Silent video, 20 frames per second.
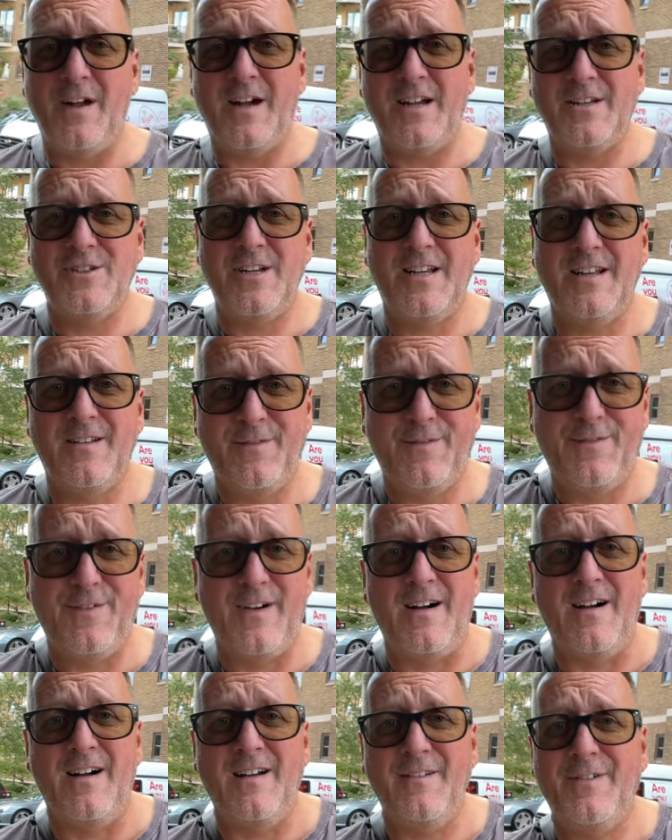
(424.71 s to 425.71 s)
hygiene of
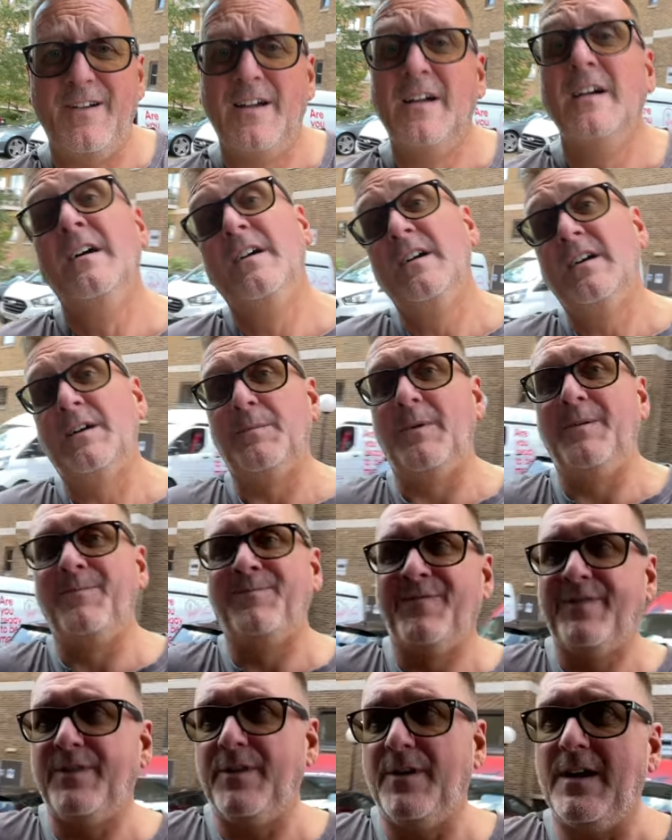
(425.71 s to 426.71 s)
5. Come on,
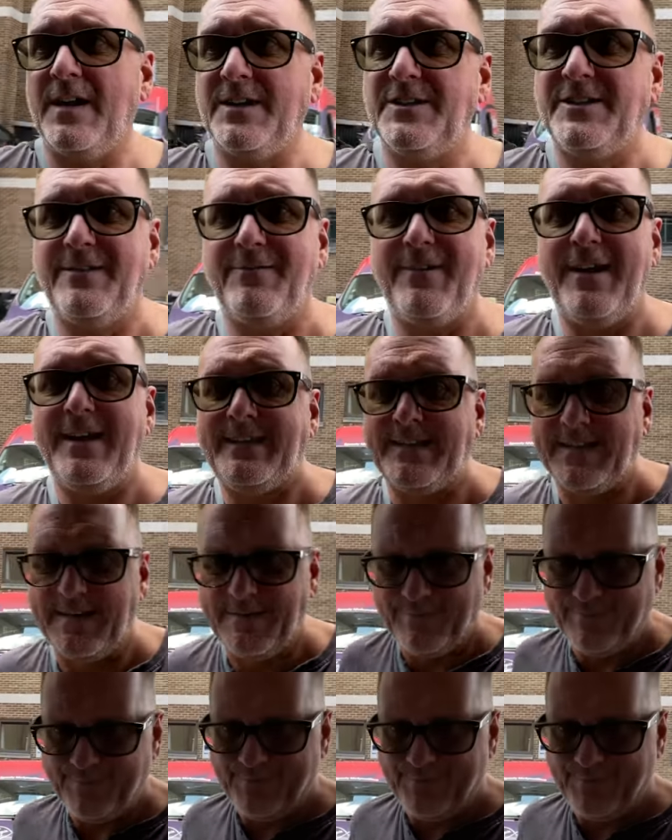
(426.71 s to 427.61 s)
food hygiene rating.